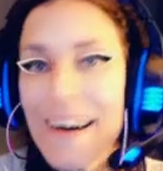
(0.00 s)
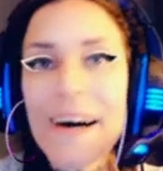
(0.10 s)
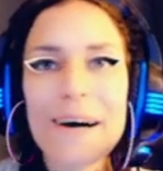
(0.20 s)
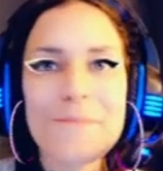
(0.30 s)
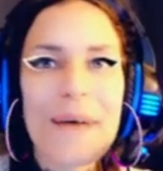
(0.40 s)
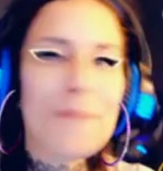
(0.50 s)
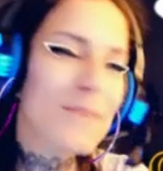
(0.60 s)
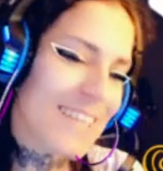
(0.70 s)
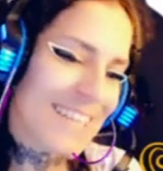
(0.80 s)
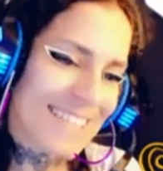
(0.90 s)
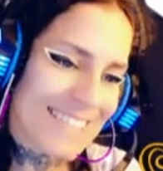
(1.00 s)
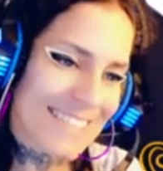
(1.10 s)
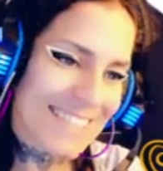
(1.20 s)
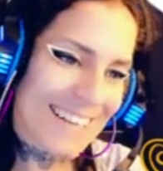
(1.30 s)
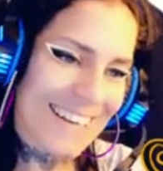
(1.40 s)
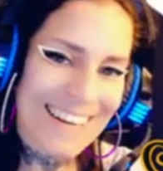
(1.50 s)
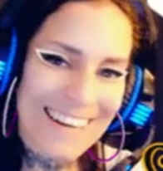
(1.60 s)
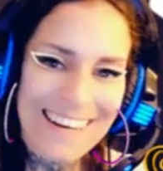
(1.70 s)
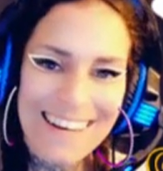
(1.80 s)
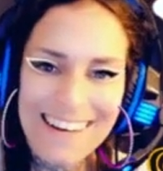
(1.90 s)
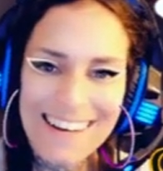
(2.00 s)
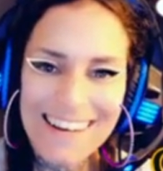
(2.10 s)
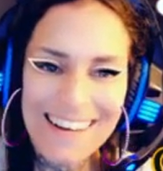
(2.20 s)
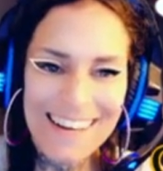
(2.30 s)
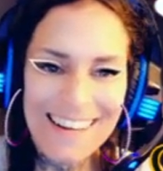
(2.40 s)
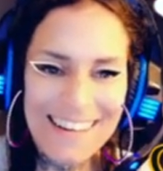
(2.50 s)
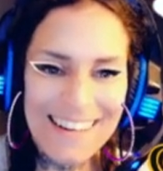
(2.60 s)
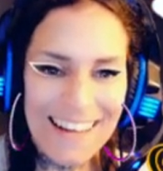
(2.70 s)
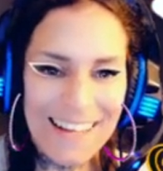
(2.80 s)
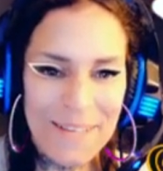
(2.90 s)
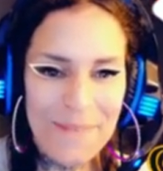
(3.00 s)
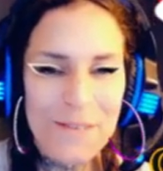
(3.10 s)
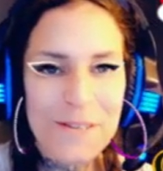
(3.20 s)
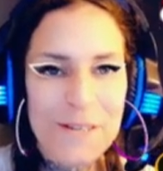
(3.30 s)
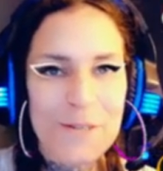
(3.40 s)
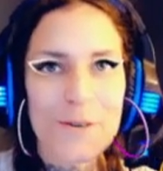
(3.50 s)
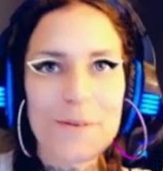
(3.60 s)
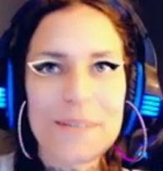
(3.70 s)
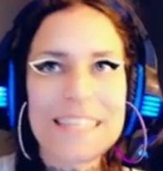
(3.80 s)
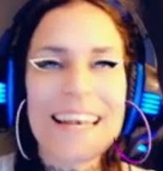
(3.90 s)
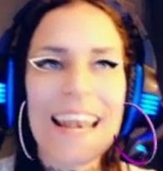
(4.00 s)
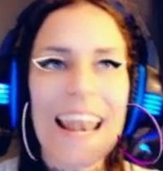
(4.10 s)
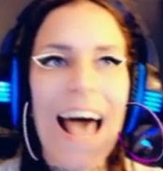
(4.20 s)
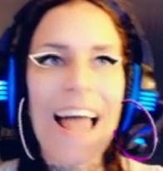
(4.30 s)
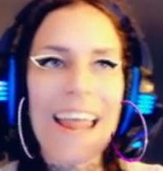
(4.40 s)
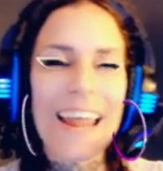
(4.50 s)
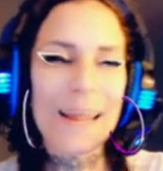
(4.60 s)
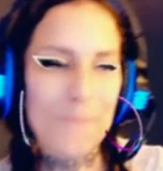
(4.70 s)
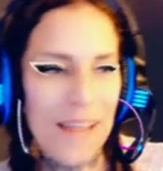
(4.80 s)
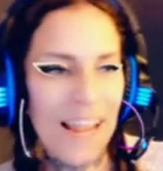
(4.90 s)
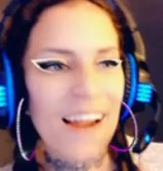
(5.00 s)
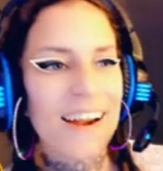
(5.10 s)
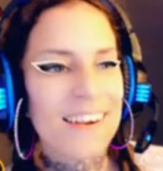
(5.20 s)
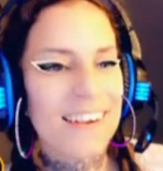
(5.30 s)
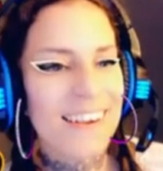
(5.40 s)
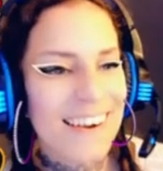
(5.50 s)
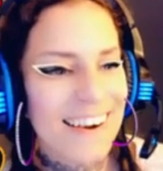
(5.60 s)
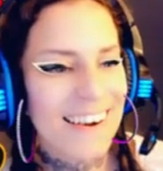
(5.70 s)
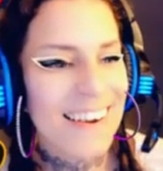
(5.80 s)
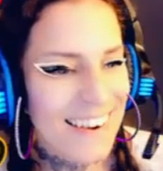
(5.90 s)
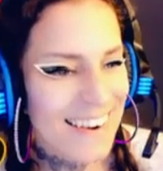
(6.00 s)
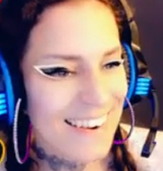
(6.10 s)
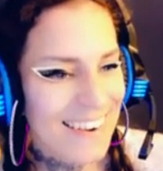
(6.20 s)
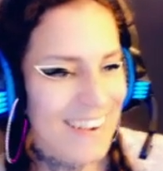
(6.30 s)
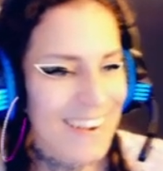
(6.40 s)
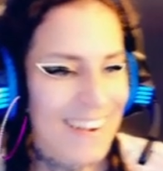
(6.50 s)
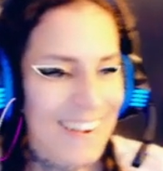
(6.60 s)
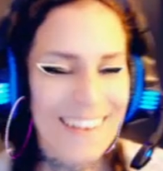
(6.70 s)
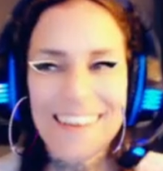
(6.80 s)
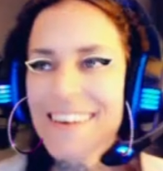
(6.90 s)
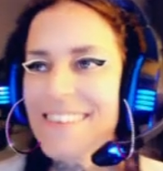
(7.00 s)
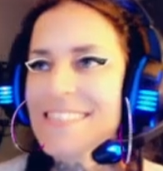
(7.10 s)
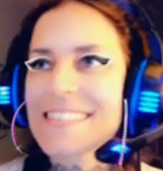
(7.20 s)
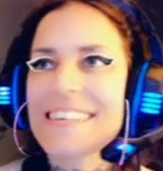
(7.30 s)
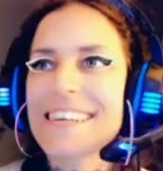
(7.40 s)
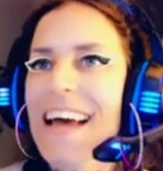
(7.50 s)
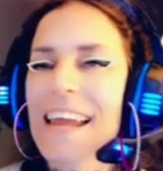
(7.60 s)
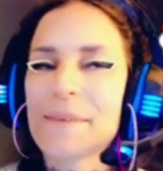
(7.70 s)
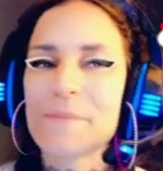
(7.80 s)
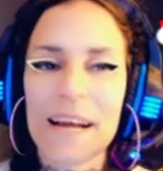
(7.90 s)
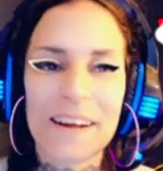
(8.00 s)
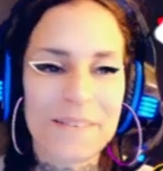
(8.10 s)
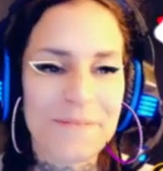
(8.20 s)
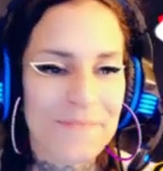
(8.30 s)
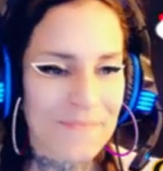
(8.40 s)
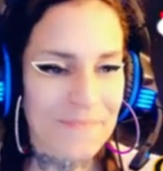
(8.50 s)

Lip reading: Oh, memories. Elementary school was a nightmare. It was a nightmare.